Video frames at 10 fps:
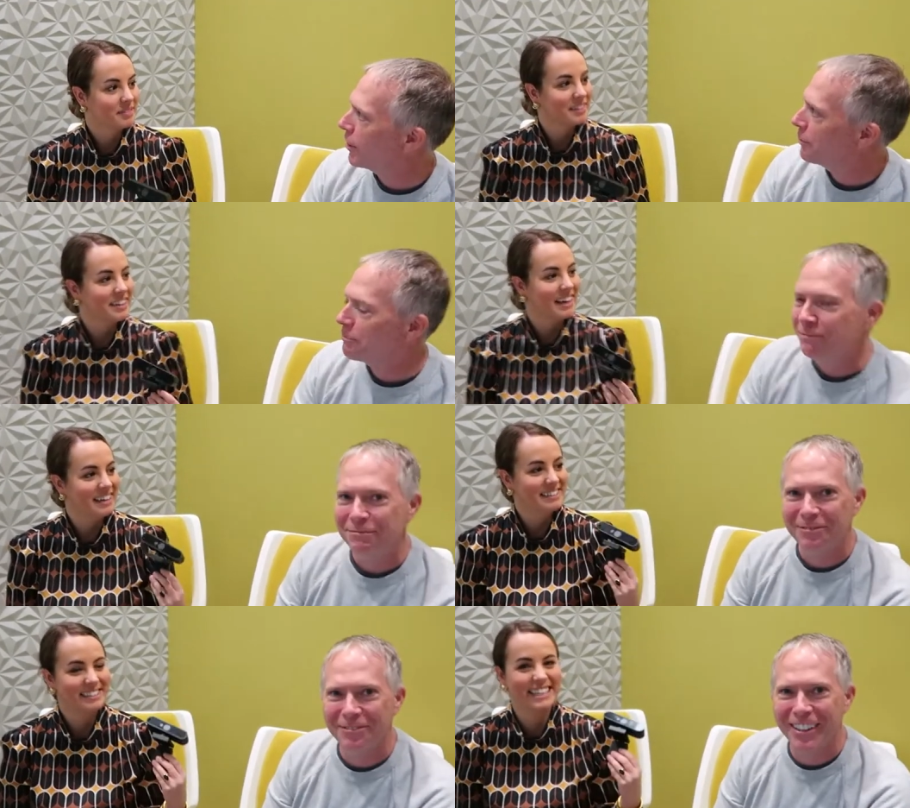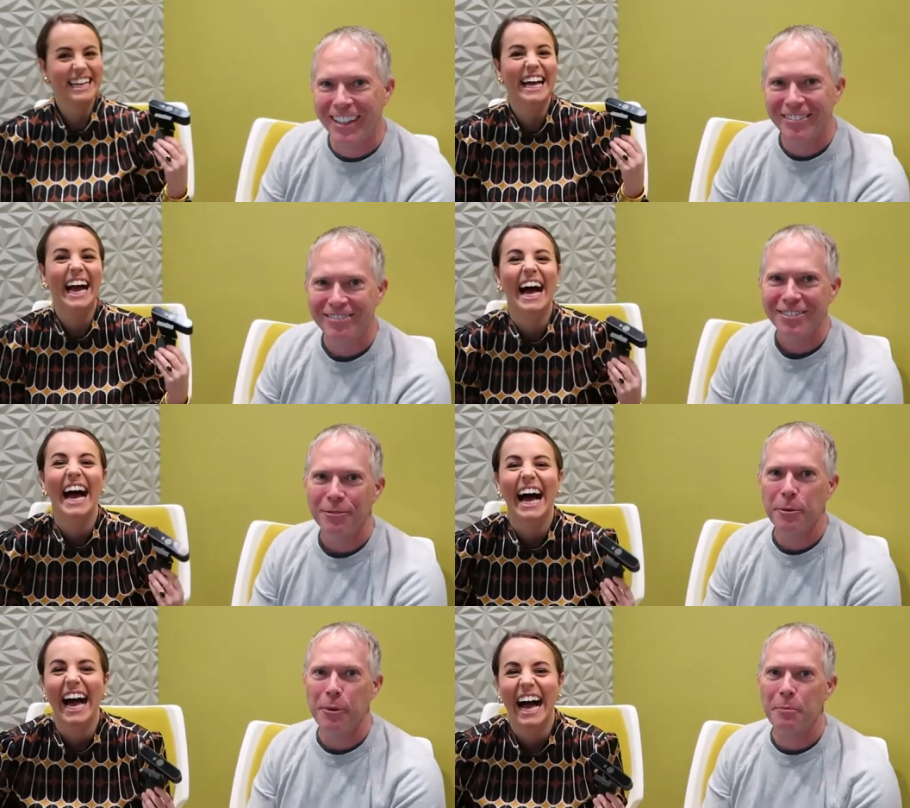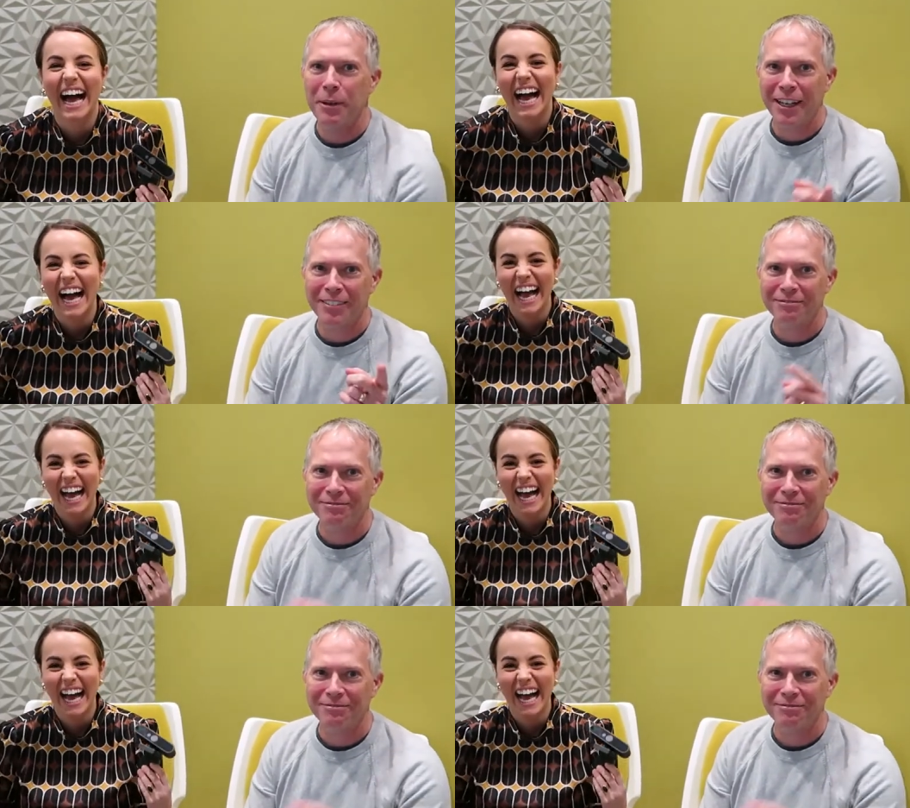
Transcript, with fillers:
Speaker 1: free. Yeah. Okay, we'll be right back.